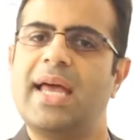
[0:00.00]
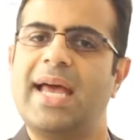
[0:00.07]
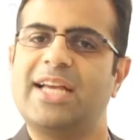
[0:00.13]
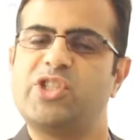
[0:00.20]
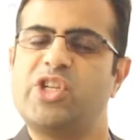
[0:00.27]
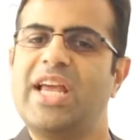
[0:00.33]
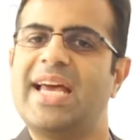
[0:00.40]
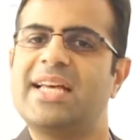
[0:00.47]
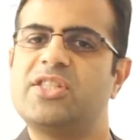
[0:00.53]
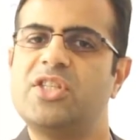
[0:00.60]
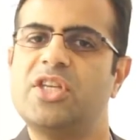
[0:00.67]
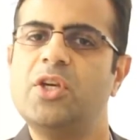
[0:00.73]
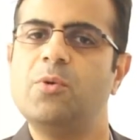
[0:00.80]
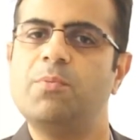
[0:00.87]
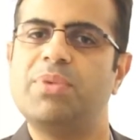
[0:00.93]
actually has
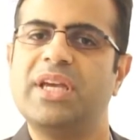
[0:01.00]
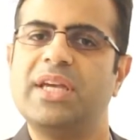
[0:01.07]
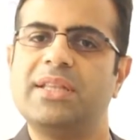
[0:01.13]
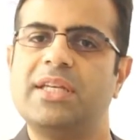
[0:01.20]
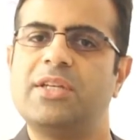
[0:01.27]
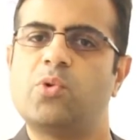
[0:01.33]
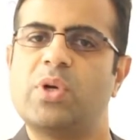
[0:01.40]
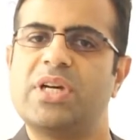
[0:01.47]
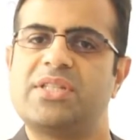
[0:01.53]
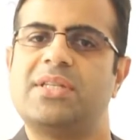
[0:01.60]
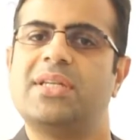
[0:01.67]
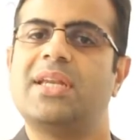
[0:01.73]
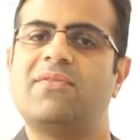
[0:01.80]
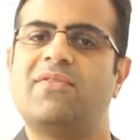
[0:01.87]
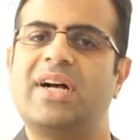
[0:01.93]
you being the
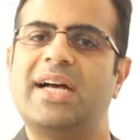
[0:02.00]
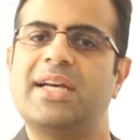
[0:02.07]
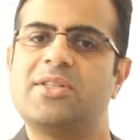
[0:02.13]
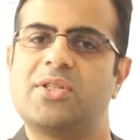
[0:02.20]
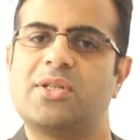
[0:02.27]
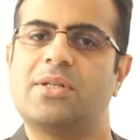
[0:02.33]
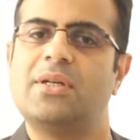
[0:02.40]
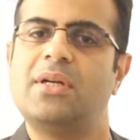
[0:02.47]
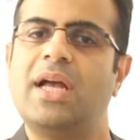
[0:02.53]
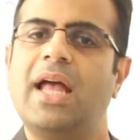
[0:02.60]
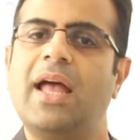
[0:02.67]
trusted advisor